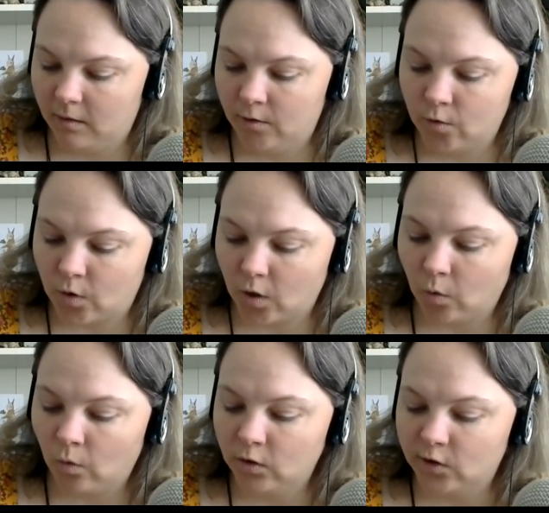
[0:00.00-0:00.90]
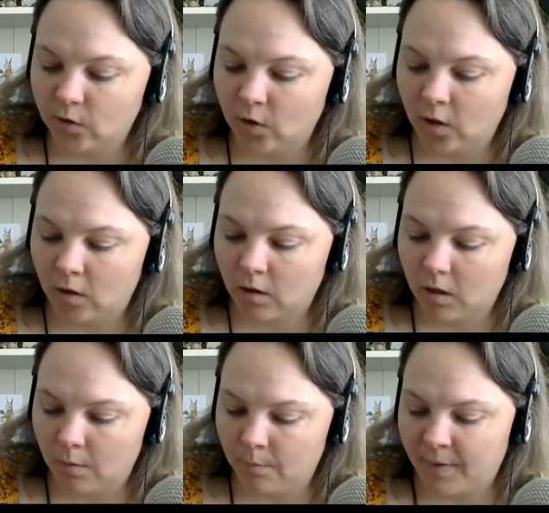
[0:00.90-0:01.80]
you can also learn
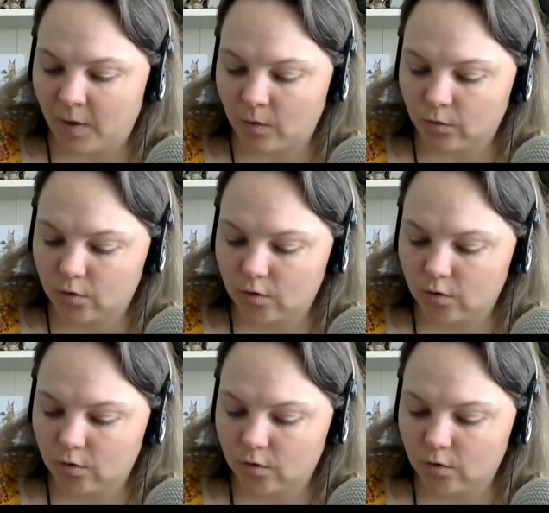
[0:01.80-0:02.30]
about